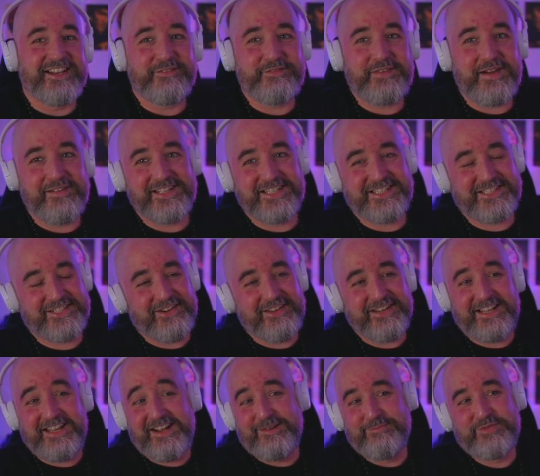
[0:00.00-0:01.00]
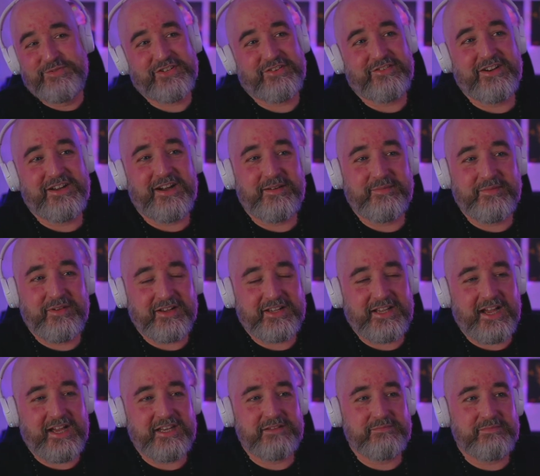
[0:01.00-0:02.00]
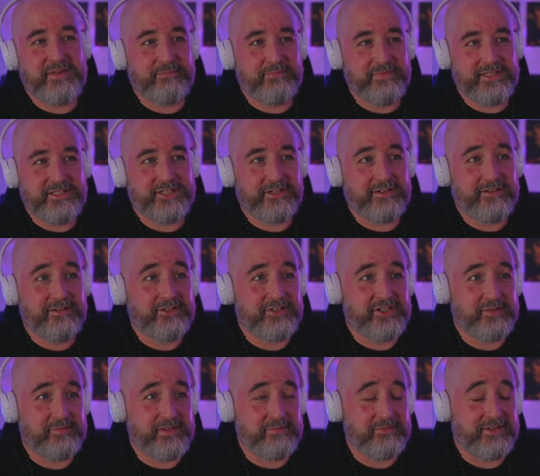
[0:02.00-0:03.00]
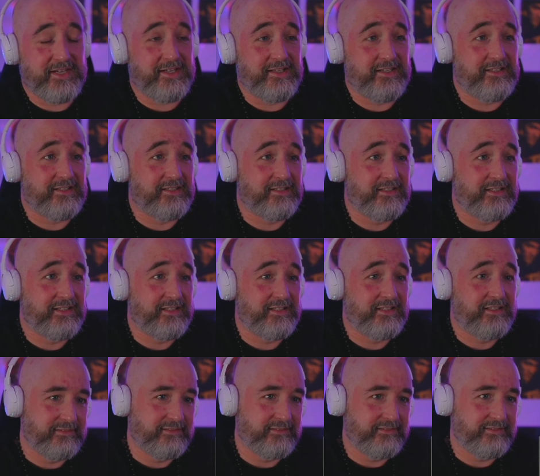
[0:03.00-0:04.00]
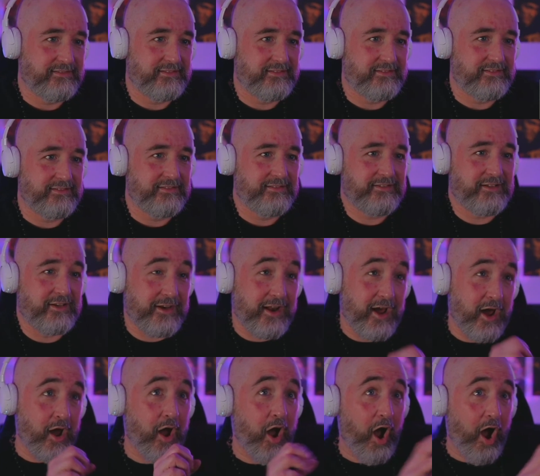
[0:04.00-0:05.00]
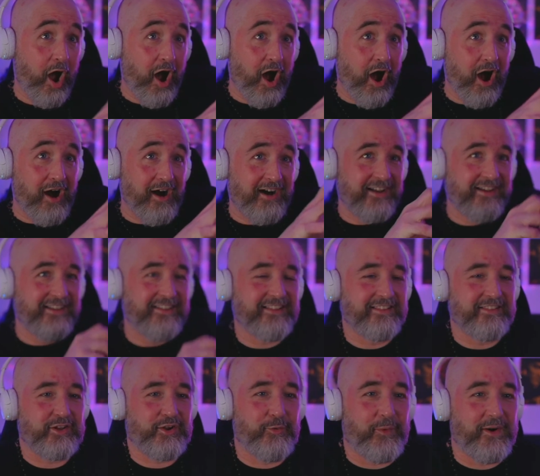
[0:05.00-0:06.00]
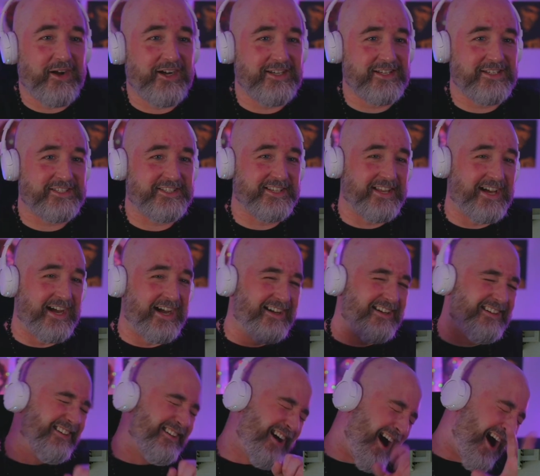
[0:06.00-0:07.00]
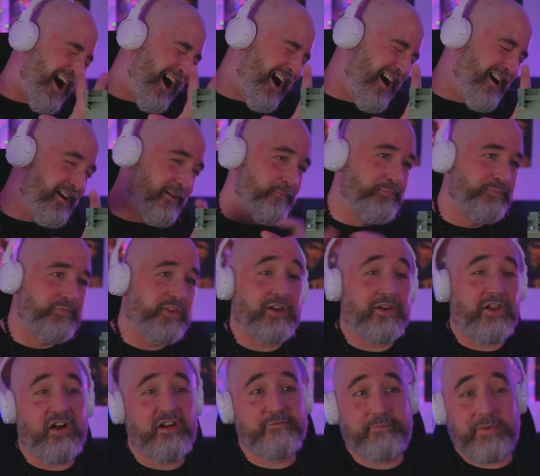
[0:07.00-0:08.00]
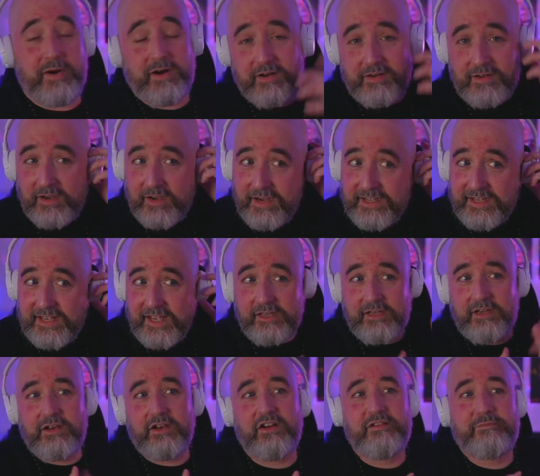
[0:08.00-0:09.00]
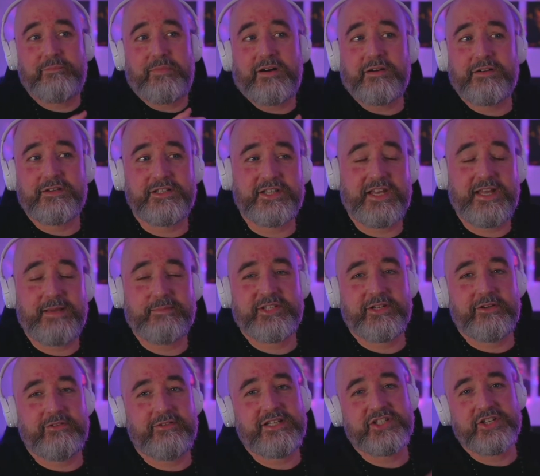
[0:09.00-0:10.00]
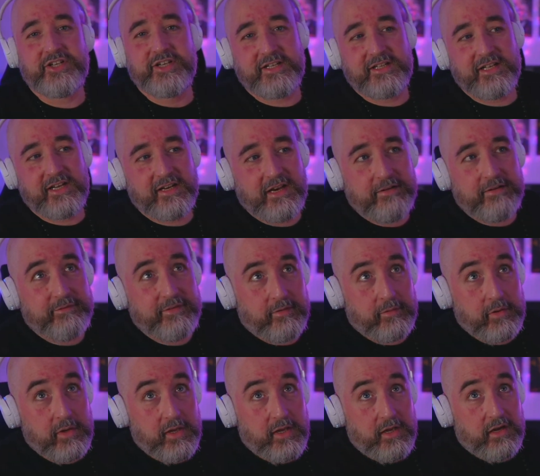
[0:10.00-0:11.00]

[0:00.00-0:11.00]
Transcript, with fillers: you love how excited I get. I'm sorry, I, like Candyman means a lot to me, man. Like the choirs and that. Clive Barker, again, Clive Barker's an absolute legend. he done another